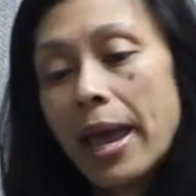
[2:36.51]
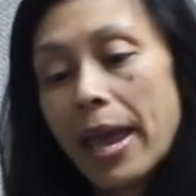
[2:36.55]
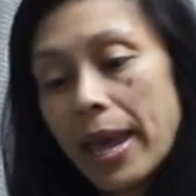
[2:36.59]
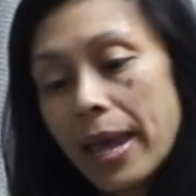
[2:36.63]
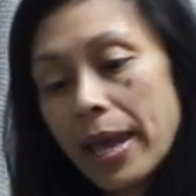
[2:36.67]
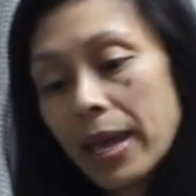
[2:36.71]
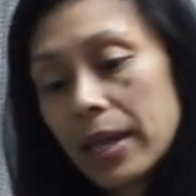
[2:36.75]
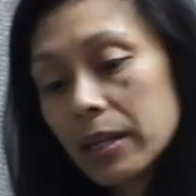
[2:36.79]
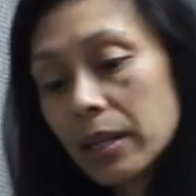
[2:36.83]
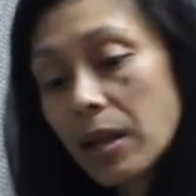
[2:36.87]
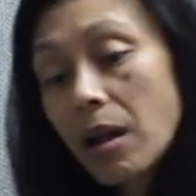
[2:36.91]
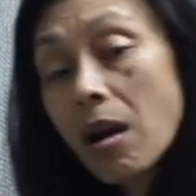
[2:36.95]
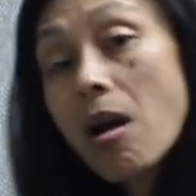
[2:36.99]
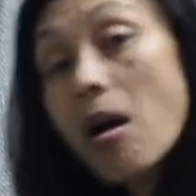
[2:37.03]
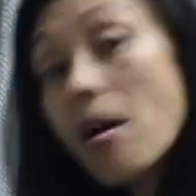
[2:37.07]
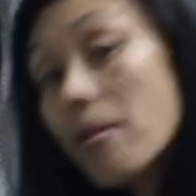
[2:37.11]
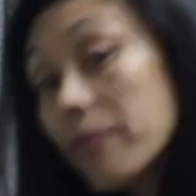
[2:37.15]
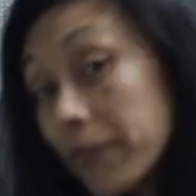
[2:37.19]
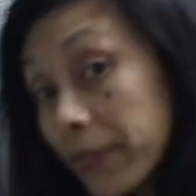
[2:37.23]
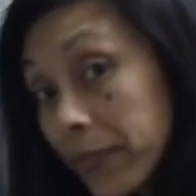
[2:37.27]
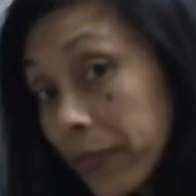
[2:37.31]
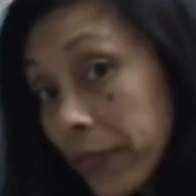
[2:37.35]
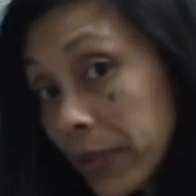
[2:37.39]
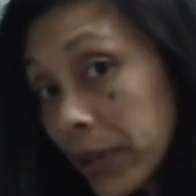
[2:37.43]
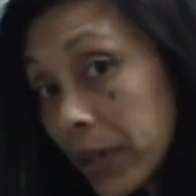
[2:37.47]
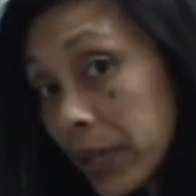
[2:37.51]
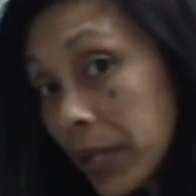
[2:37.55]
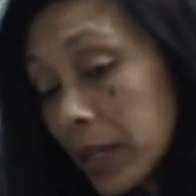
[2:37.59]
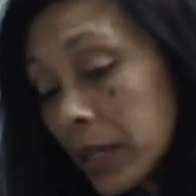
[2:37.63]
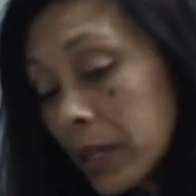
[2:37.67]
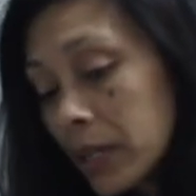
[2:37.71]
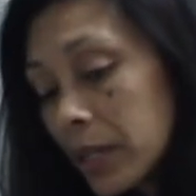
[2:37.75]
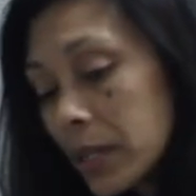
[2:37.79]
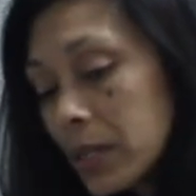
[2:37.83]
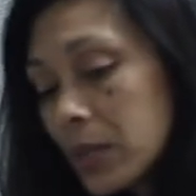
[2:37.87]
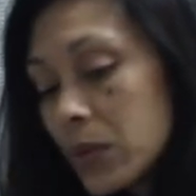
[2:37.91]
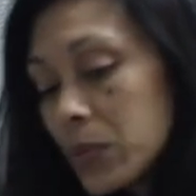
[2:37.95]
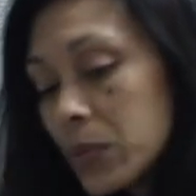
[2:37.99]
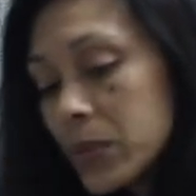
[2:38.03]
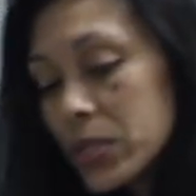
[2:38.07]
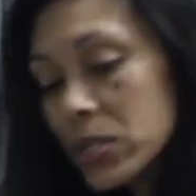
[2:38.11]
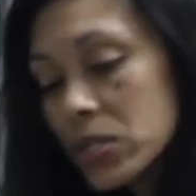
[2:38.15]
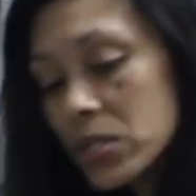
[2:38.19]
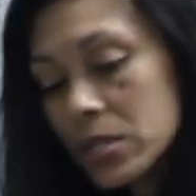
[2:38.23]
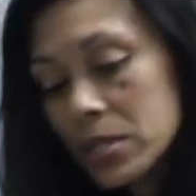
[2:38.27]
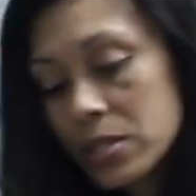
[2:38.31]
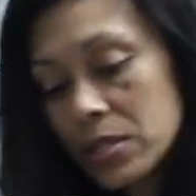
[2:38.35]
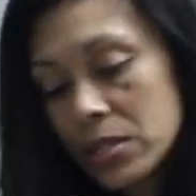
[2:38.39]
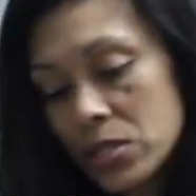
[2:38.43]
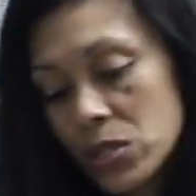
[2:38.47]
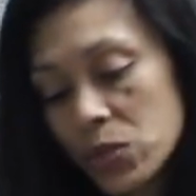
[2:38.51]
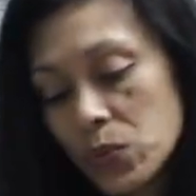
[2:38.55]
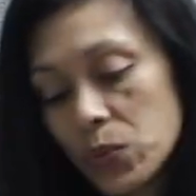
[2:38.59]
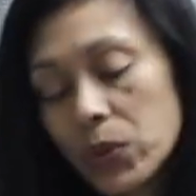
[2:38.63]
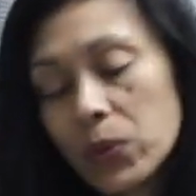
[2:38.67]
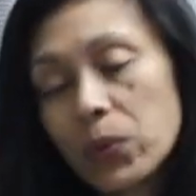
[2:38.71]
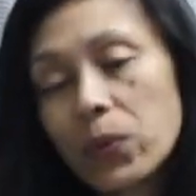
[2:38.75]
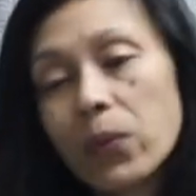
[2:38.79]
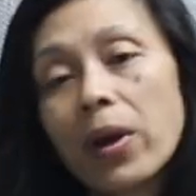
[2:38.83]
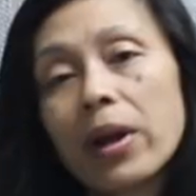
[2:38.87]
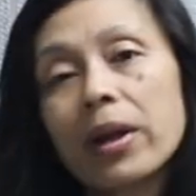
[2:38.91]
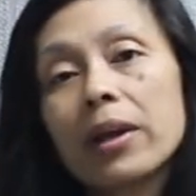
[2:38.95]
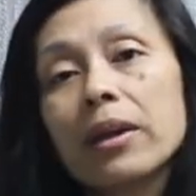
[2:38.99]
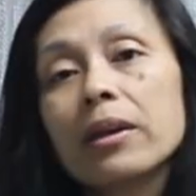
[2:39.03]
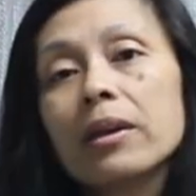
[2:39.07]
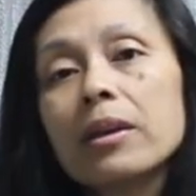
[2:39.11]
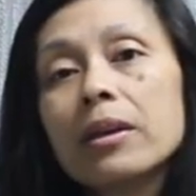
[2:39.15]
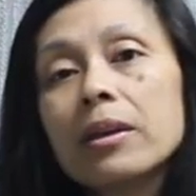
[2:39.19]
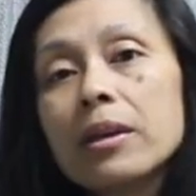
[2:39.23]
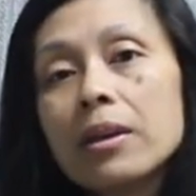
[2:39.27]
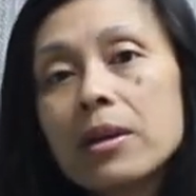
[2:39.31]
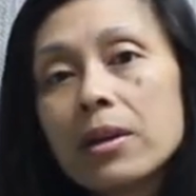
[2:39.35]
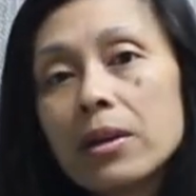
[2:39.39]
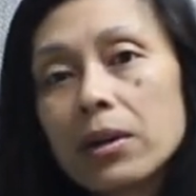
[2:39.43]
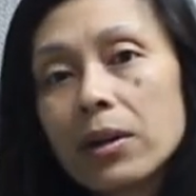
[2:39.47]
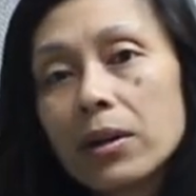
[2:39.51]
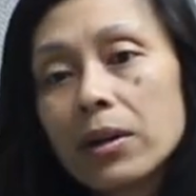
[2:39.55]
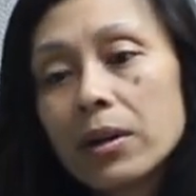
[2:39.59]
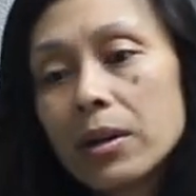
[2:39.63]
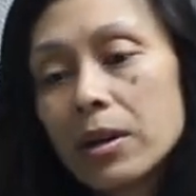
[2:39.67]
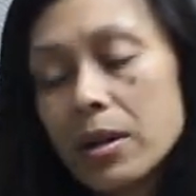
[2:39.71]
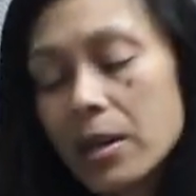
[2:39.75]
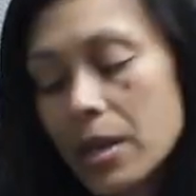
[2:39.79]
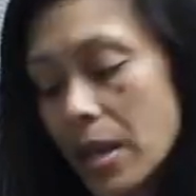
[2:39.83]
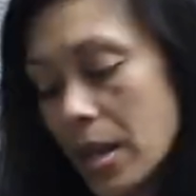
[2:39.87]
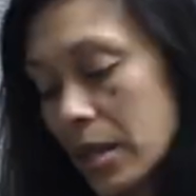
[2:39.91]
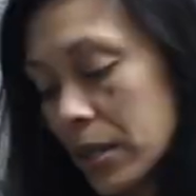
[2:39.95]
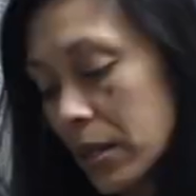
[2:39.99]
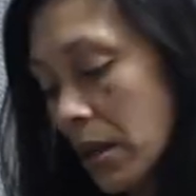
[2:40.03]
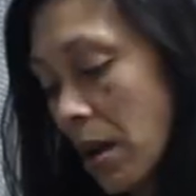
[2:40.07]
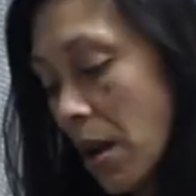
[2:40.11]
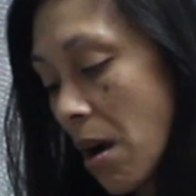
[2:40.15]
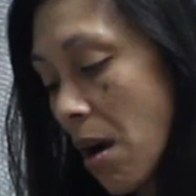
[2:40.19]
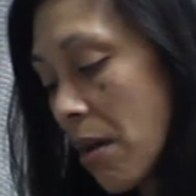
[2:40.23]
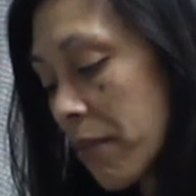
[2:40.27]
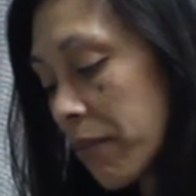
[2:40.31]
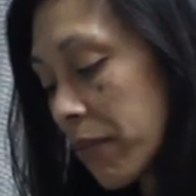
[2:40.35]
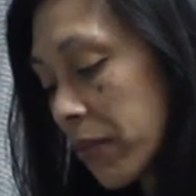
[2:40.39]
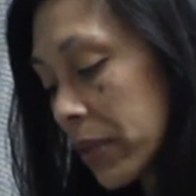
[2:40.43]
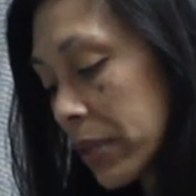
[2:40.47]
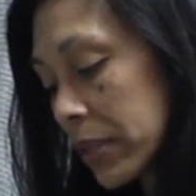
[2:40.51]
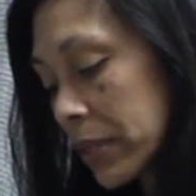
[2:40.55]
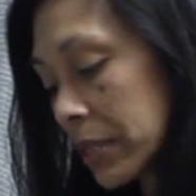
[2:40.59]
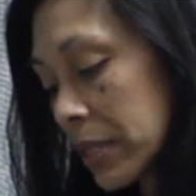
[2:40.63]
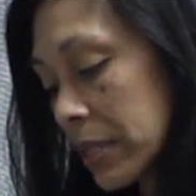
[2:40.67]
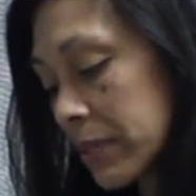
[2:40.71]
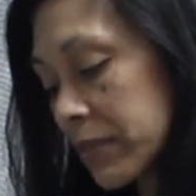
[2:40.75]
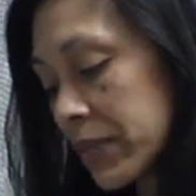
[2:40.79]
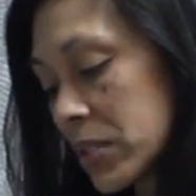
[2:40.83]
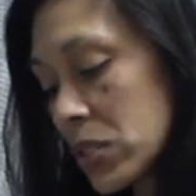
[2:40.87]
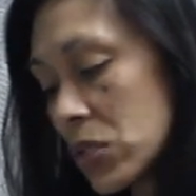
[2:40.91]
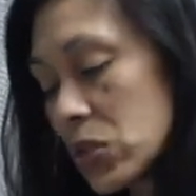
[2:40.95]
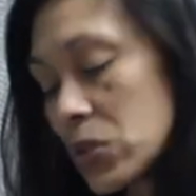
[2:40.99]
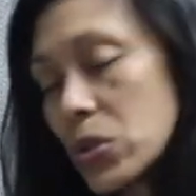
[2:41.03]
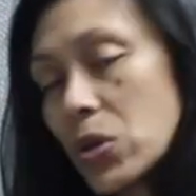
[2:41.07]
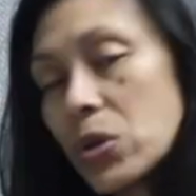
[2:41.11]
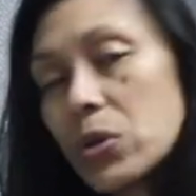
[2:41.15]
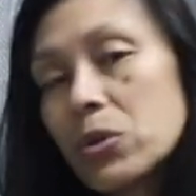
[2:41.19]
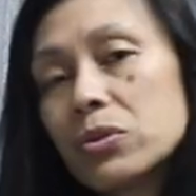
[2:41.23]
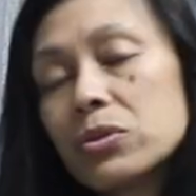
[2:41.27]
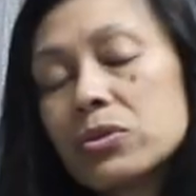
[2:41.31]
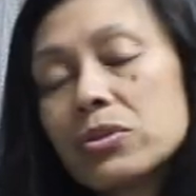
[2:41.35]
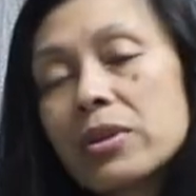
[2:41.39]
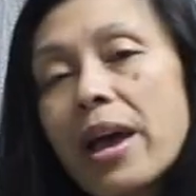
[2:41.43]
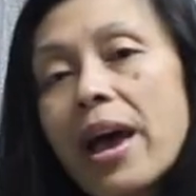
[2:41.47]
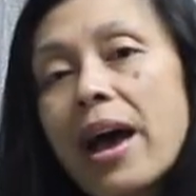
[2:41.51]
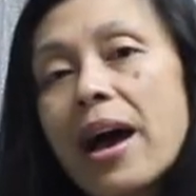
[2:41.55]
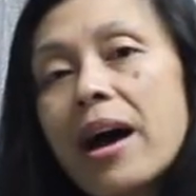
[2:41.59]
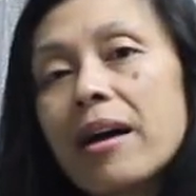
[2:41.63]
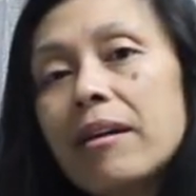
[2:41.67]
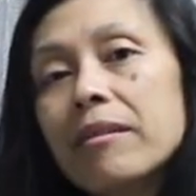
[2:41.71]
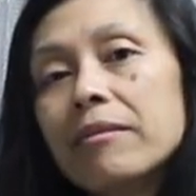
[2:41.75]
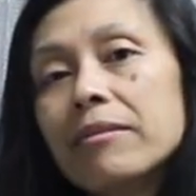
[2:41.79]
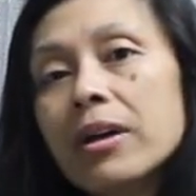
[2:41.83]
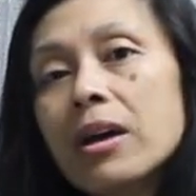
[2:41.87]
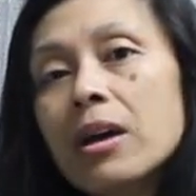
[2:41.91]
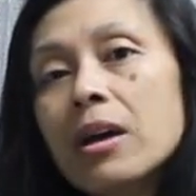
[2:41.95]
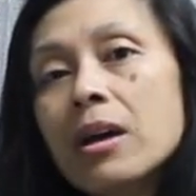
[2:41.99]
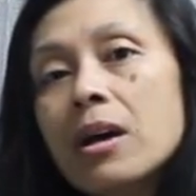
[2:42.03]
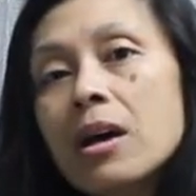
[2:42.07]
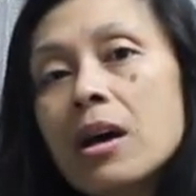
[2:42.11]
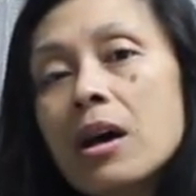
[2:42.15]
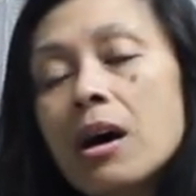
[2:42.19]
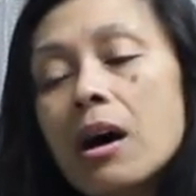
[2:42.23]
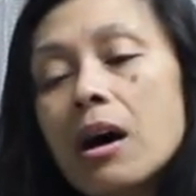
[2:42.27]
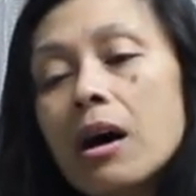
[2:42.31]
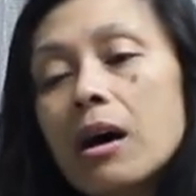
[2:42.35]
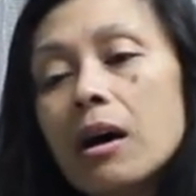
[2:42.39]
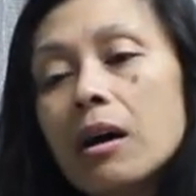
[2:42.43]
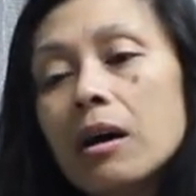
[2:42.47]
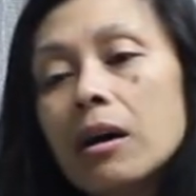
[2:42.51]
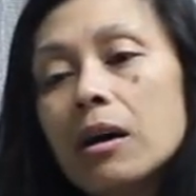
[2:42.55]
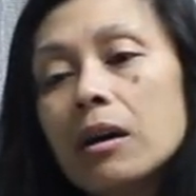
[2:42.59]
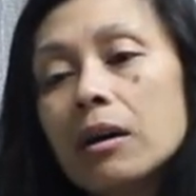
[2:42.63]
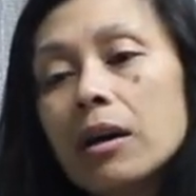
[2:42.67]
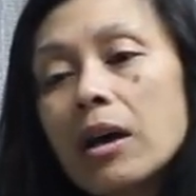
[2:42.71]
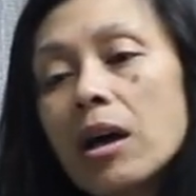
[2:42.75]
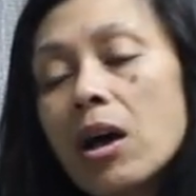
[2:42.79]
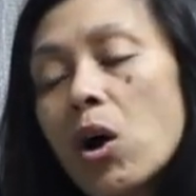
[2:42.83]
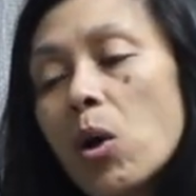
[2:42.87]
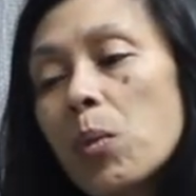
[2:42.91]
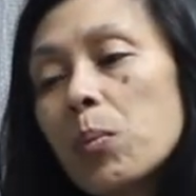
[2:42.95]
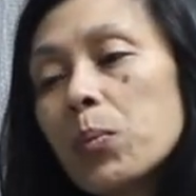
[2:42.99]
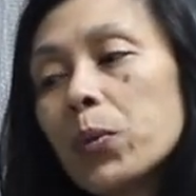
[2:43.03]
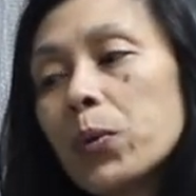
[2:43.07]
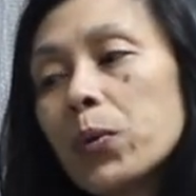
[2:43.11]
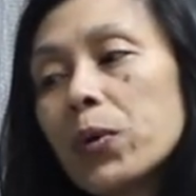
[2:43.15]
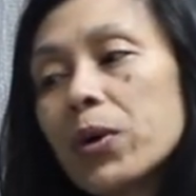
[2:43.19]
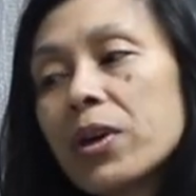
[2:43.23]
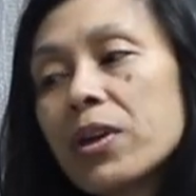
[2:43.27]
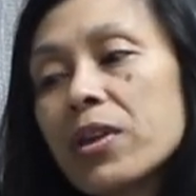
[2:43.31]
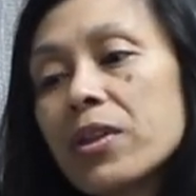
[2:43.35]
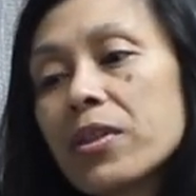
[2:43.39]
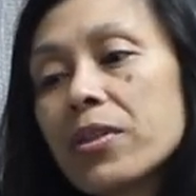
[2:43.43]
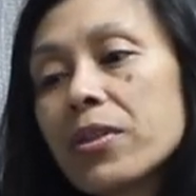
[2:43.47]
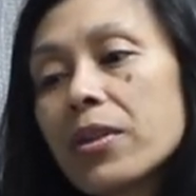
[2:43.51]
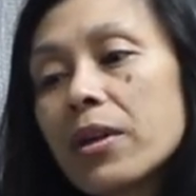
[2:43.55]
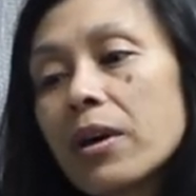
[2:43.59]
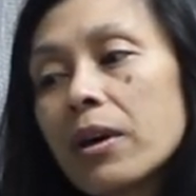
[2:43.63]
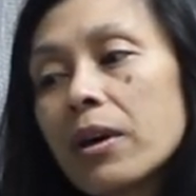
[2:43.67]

And comfrey, which is this one right here, and comfrey leaf is known to have help with,